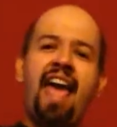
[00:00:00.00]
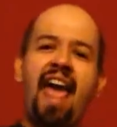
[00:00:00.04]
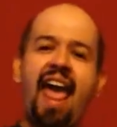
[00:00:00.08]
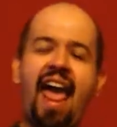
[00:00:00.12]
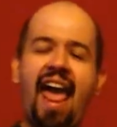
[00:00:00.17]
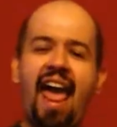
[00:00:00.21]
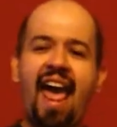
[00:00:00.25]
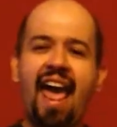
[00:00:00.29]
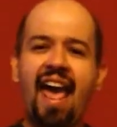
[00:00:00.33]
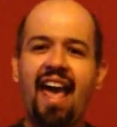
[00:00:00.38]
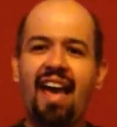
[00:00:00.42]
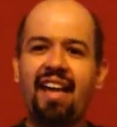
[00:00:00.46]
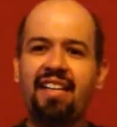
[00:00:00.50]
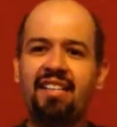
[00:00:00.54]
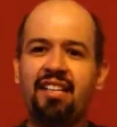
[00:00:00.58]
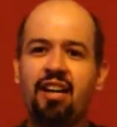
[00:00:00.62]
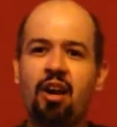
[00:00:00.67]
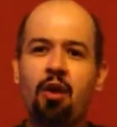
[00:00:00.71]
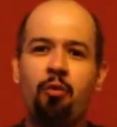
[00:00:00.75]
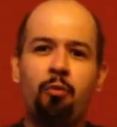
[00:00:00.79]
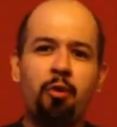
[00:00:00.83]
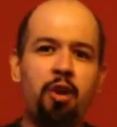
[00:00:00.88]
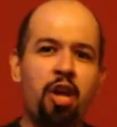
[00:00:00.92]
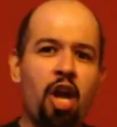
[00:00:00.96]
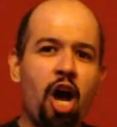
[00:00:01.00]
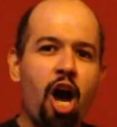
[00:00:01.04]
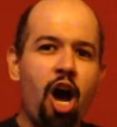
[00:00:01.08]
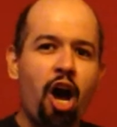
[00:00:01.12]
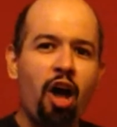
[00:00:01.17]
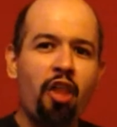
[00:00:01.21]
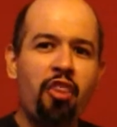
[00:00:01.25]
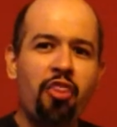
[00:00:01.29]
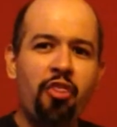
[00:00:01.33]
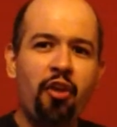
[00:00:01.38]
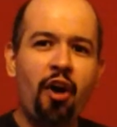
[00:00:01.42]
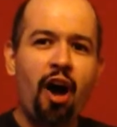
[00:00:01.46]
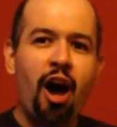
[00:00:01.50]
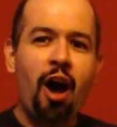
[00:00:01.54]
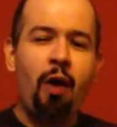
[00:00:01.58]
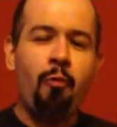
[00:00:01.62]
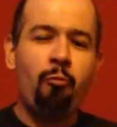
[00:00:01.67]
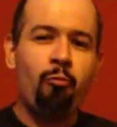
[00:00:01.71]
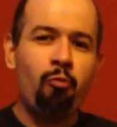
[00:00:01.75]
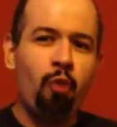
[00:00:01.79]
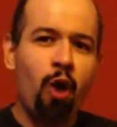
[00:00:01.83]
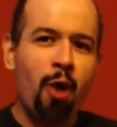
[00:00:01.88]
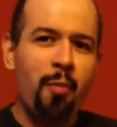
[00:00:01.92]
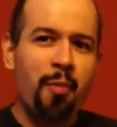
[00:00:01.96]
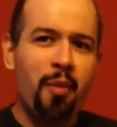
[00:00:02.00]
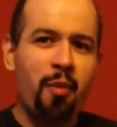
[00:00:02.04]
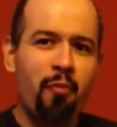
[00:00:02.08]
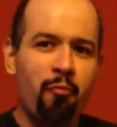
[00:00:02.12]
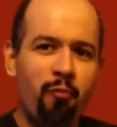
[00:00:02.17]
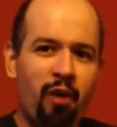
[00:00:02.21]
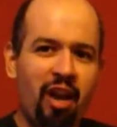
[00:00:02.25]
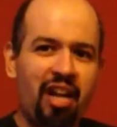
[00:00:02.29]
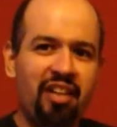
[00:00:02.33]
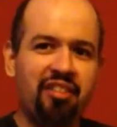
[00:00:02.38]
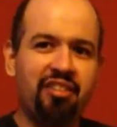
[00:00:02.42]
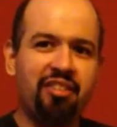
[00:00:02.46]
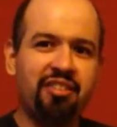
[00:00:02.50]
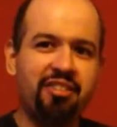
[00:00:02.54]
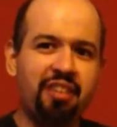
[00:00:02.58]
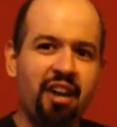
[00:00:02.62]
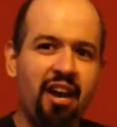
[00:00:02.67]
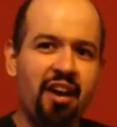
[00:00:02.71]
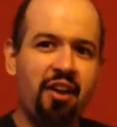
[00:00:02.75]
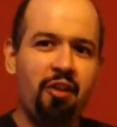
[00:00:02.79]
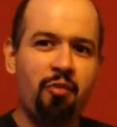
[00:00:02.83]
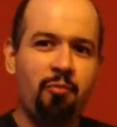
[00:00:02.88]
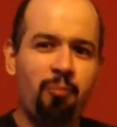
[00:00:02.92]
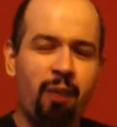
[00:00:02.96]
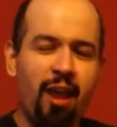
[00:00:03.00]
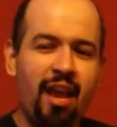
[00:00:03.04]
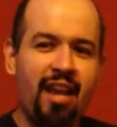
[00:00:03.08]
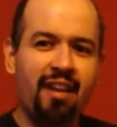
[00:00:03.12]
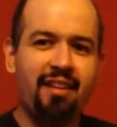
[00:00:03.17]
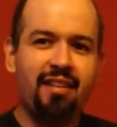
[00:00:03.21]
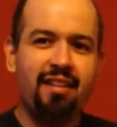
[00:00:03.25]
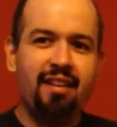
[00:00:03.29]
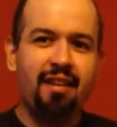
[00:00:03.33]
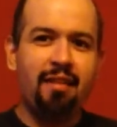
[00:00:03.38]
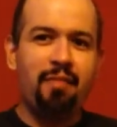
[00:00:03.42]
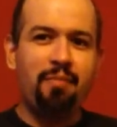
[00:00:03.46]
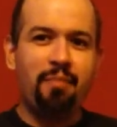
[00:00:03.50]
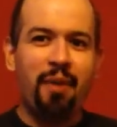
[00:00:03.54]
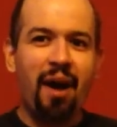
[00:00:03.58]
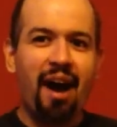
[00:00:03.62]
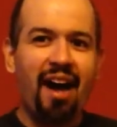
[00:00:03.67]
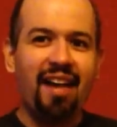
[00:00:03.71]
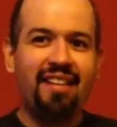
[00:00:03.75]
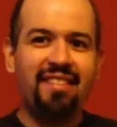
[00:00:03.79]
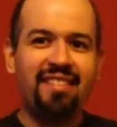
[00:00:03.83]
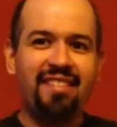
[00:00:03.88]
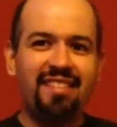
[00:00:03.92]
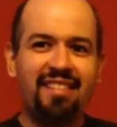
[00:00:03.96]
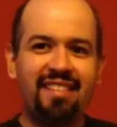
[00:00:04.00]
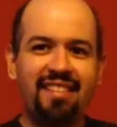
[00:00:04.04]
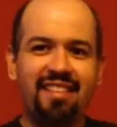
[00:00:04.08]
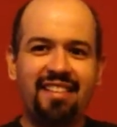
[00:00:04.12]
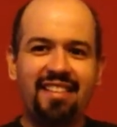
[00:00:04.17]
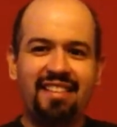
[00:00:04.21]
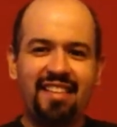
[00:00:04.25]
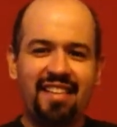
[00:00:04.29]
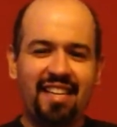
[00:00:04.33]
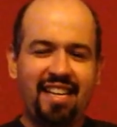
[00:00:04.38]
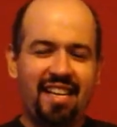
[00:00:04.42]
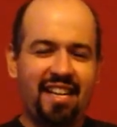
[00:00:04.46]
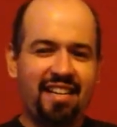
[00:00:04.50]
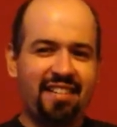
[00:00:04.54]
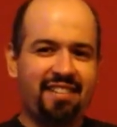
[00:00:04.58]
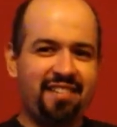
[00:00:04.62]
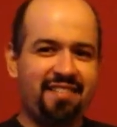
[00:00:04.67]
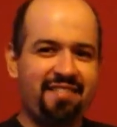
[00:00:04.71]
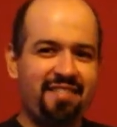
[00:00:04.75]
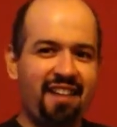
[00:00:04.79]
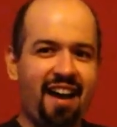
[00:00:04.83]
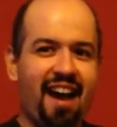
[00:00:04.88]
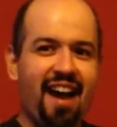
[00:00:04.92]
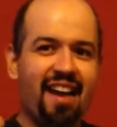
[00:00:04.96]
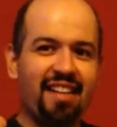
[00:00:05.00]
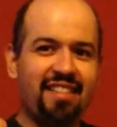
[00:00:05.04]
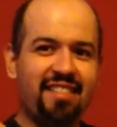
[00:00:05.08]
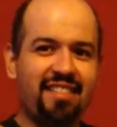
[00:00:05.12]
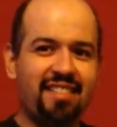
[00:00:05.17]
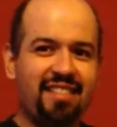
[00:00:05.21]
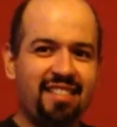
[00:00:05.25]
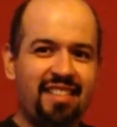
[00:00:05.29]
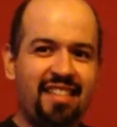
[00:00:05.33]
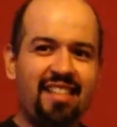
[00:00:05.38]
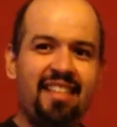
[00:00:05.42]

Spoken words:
and we all thought Roman Reigns was going to win, but he did not.